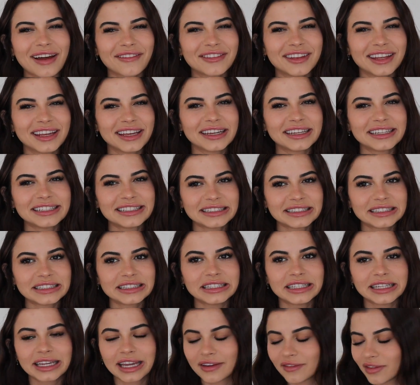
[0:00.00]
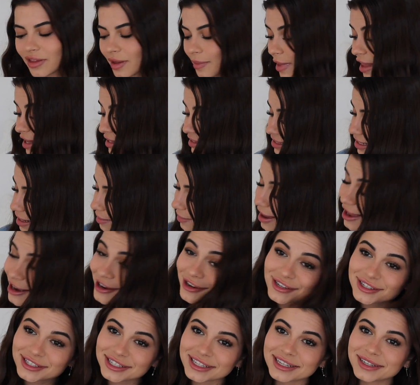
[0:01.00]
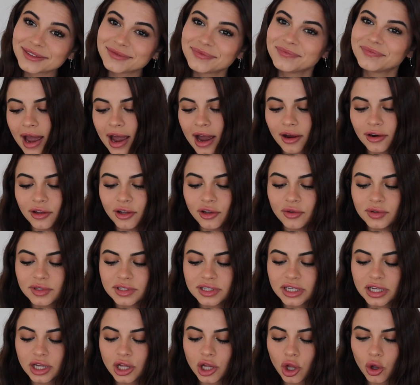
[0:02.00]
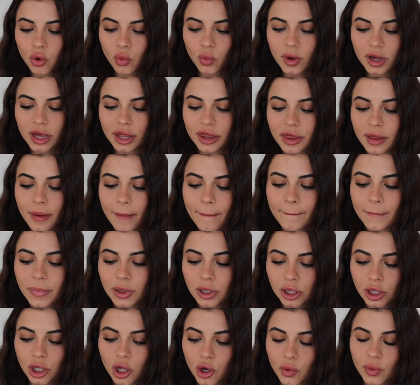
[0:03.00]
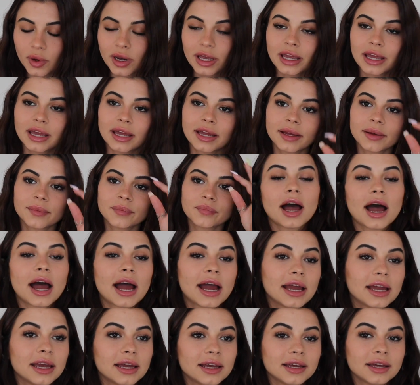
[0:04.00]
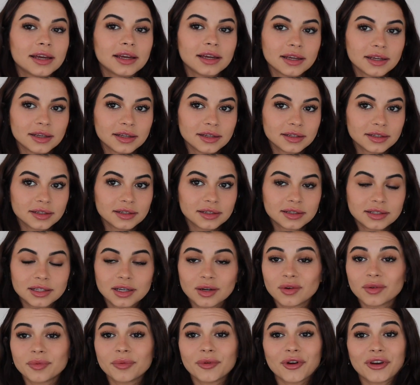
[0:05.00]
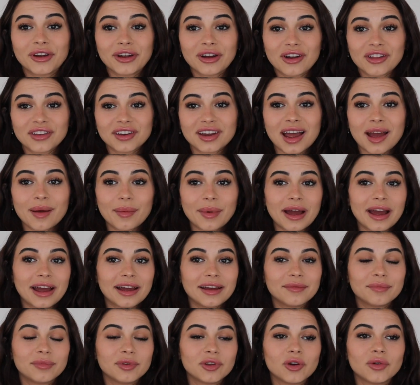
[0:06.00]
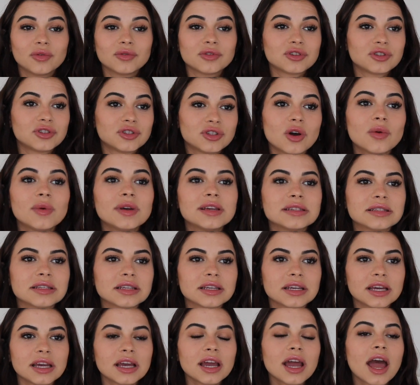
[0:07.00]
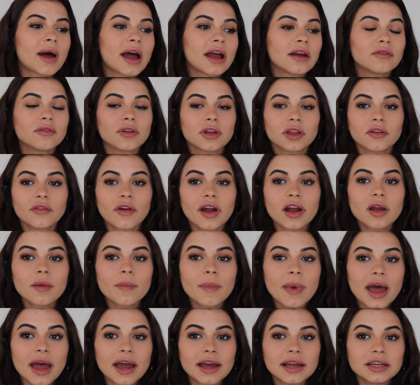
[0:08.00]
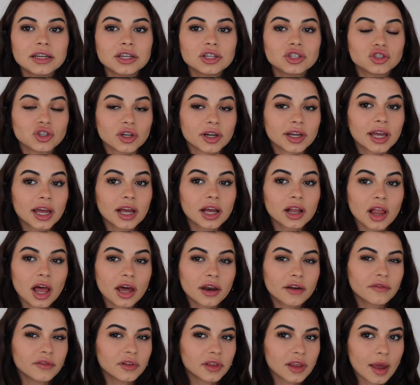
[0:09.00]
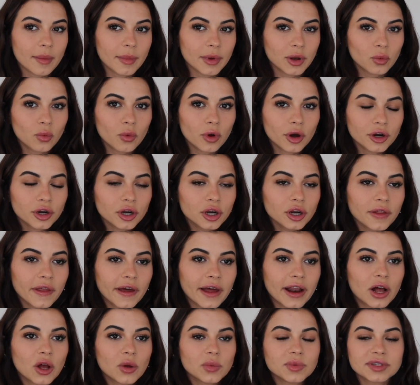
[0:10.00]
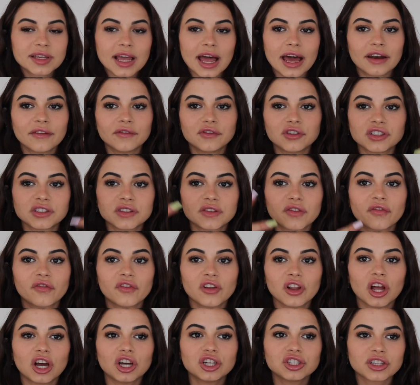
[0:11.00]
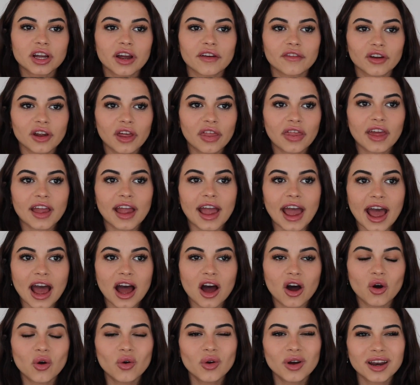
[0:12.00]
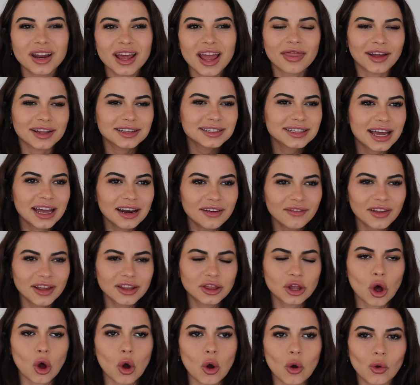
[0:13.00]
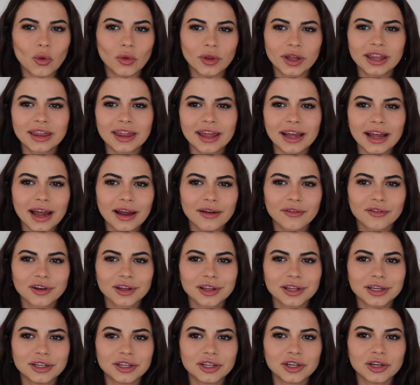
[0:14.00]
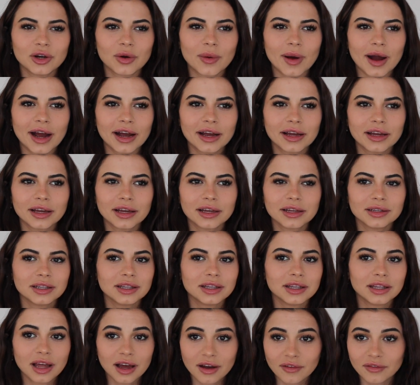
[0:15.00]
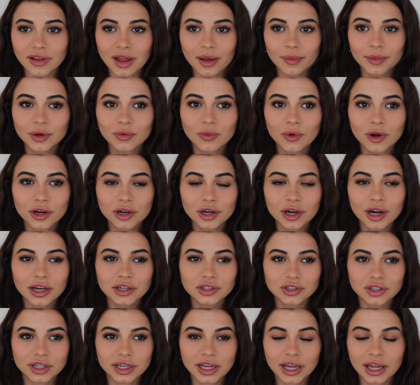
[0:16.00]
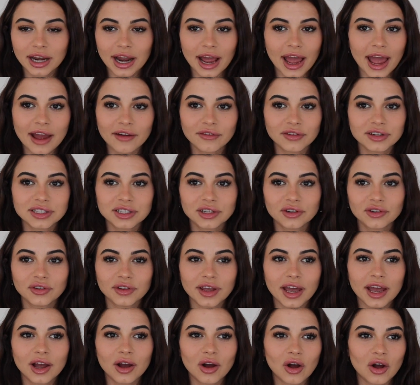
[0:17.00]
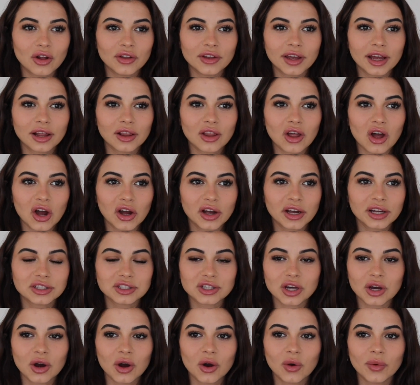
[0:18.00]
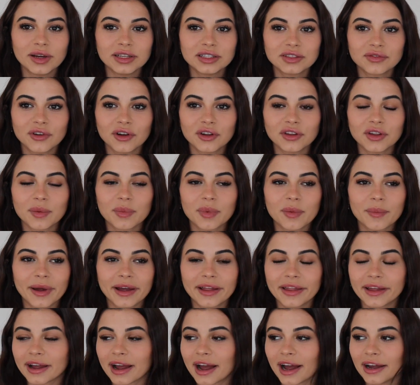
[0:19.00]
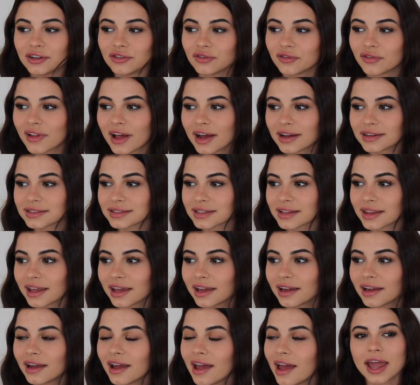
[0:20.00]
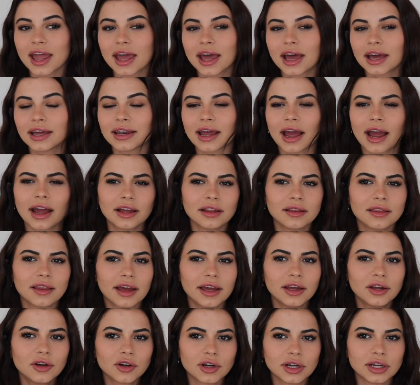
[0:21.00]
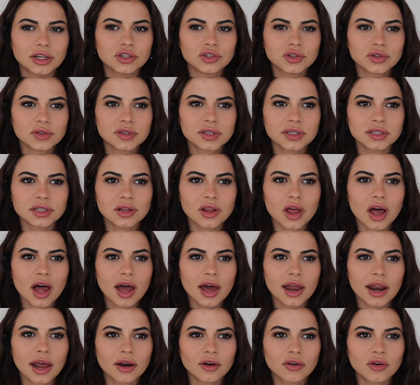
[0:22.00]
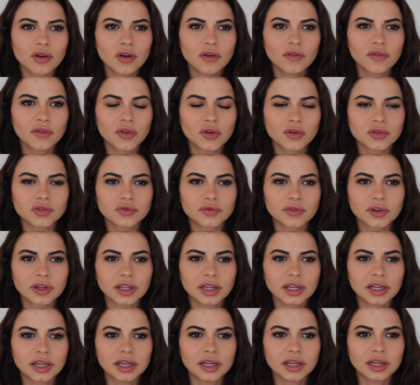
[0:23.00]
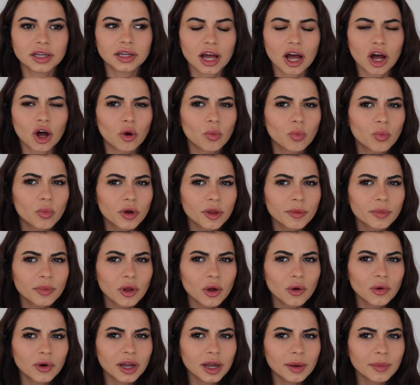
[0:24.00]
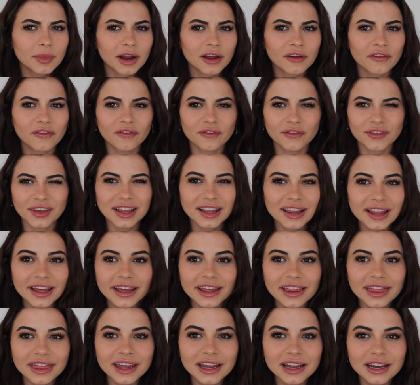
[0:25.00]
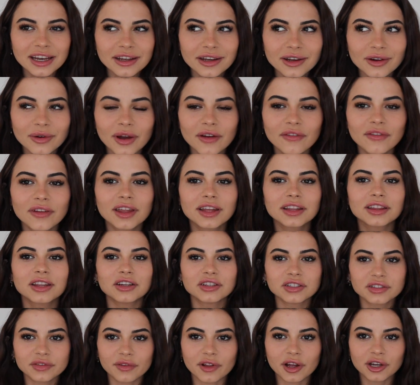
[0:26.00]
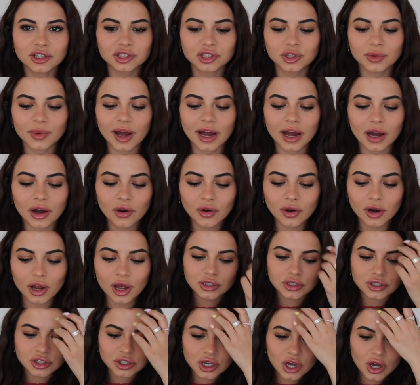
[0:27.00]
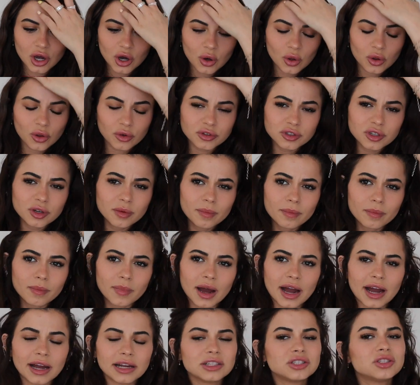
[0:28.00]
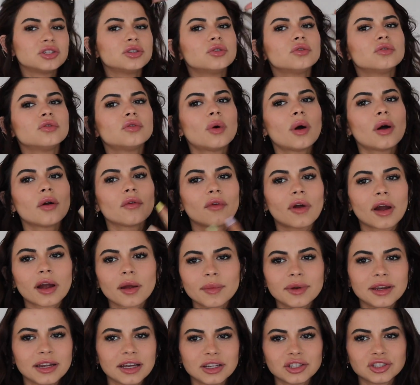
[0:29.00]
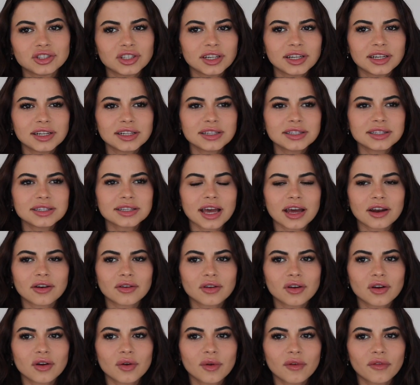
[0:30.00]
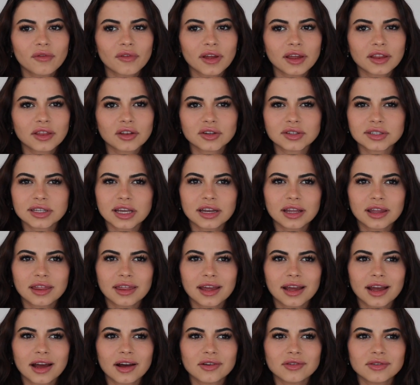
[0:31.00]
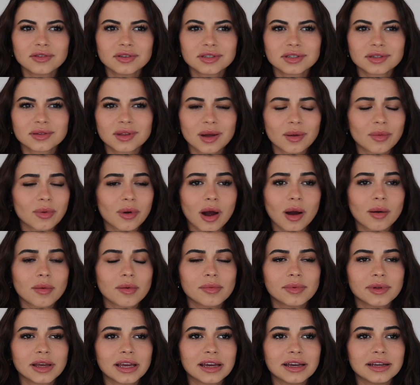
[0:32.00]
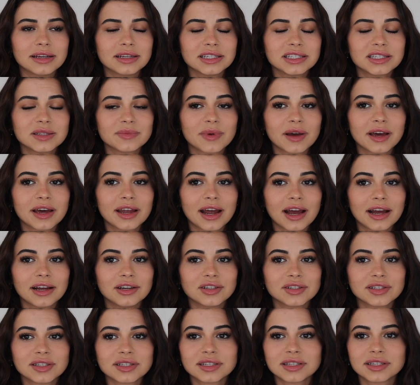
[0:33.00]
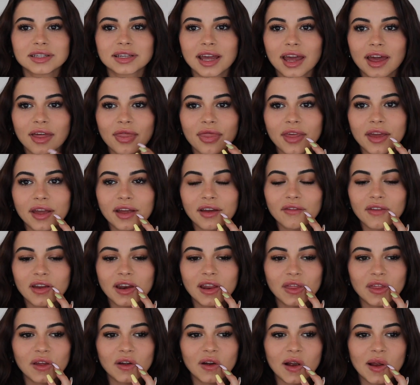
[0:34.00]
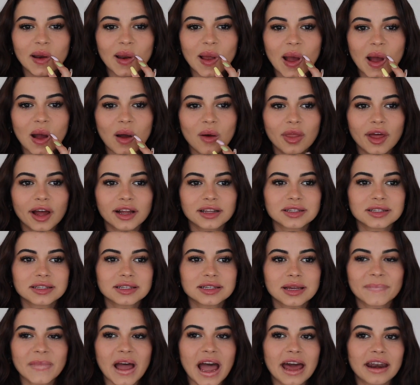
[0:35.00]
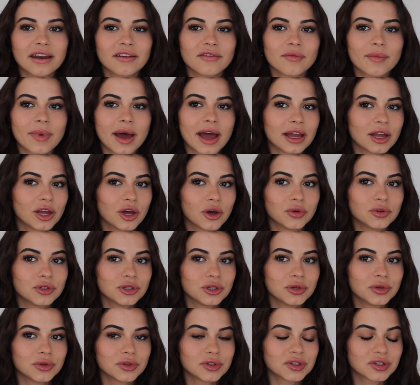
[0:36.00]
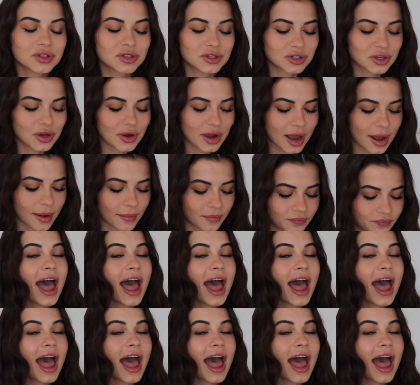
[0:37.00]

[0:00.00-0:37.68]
to give them that same energy. How do you deal with bloating? I deal with bloating all the time. I bloat so easily. I really recommend drinking a lot of lemon water. That helps kind of just flush everything out. That's kind of like the only thing I really do. I love lemon water. I drink it every single day, all day long. It's always filled up in my like hydro flask thing. And I like green juices a lot. I don't know if those really help with bloating, but I feel like they do. I feel like they just flush you out. So those are my two recommendations. I don't know if like there's anything else. There probably is, but I just can't think of anything right now. That's kind of my go-tos. So yeah,